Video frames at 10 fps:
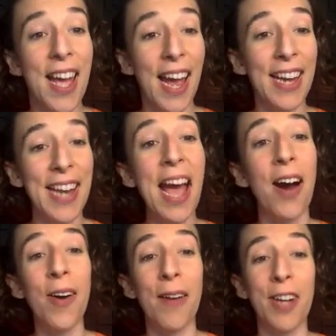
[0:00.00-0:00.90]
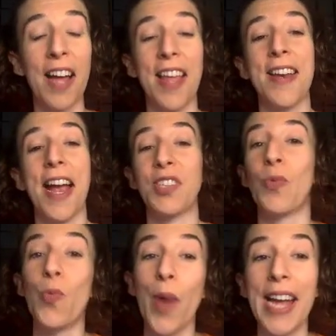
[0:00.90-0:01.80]
And now I've got that nice
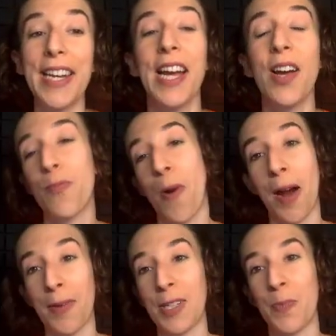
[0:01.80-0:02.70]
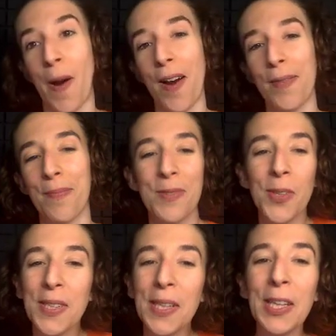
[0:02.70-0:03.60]
red progress bar.
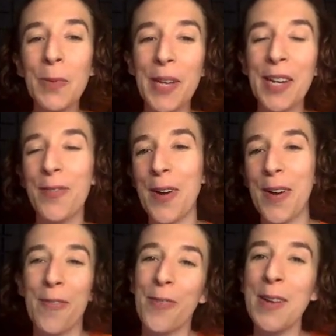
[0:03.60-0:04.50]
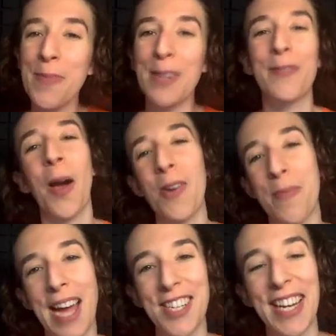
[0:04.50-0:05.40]
So it's a little bit of a, a, fun bit of Coda
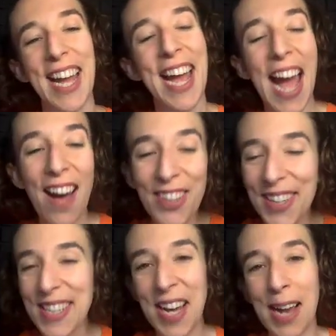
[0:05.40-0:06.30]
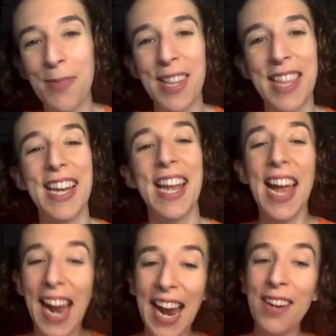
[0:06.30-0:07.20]
magic. Have a good time with it.
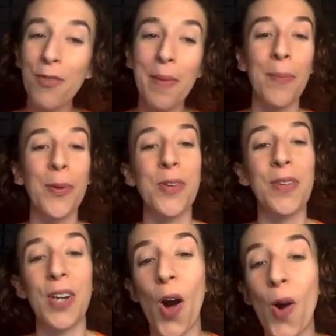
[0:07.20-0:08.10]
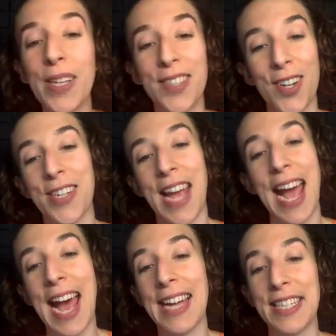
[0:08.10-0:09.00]
And remember, you can always start to
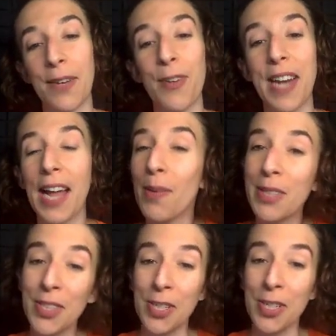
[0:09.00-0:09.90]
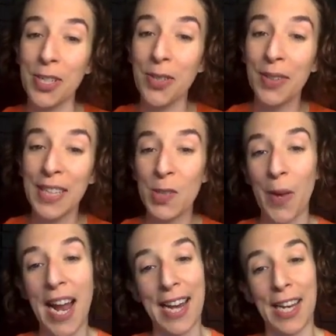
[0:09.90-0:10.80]
add different elements to your to do list
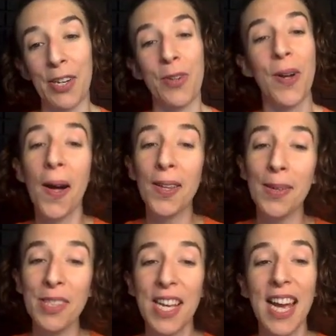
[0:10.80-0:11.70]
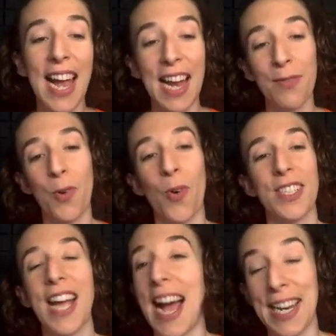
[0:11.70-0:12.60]
by adding new columns and, of
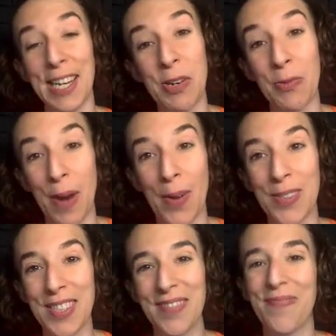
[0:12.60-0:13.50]
course, adding new rows.